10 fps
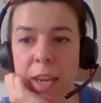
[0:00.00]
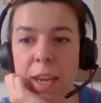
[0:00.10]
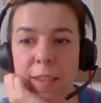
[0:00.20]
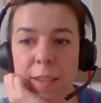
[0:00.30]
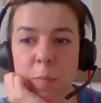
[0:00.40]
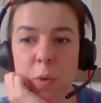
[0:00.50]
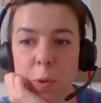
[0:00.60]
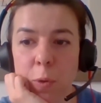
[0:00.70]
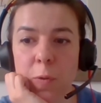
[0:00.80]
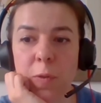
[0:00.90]
has
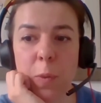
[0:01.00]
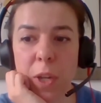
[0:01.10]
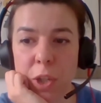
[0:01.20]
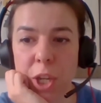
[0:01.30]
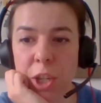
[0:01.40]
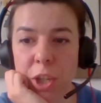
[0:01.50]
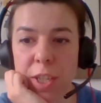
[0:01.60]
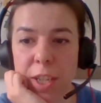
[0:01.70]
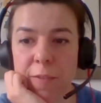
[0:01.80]
improved when changes